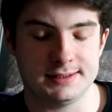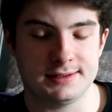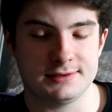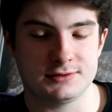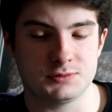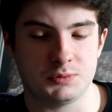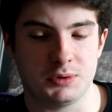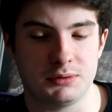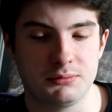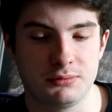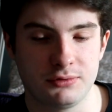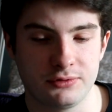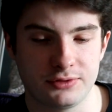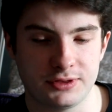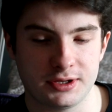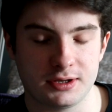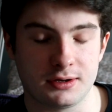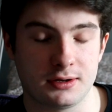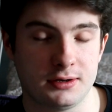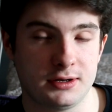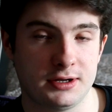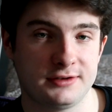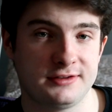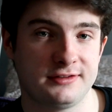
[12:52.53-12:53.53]
there's one more thing
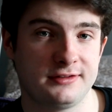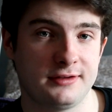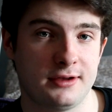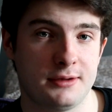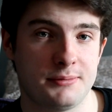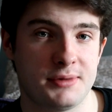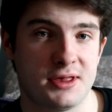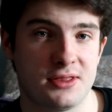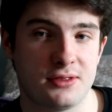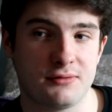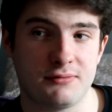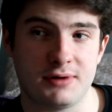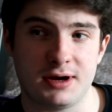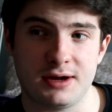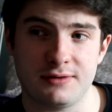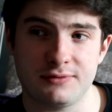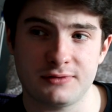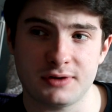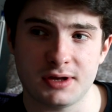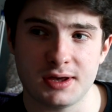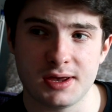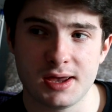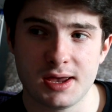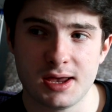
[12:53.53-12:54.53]
I'd like to say about the
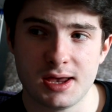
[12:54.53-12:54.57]
Raft.